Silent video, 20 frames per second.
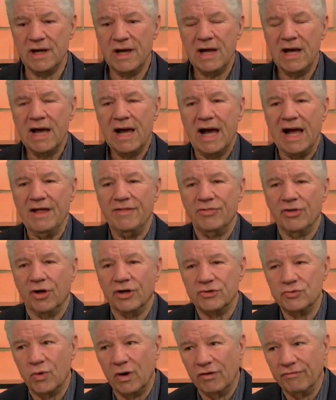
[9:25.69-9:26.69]
Right. I
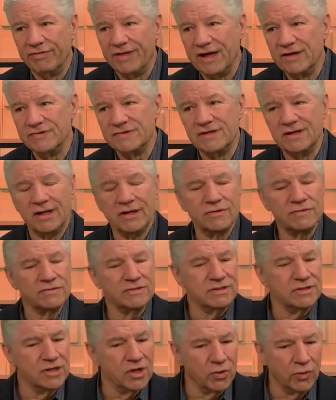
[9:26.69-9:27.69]
thought twelve thousand dollars,
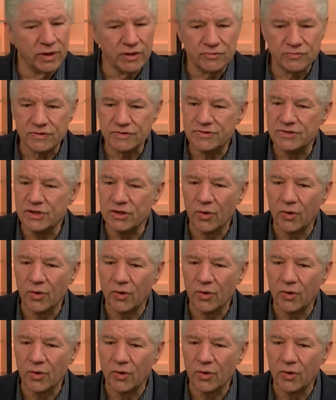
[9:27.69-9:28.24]
no interest.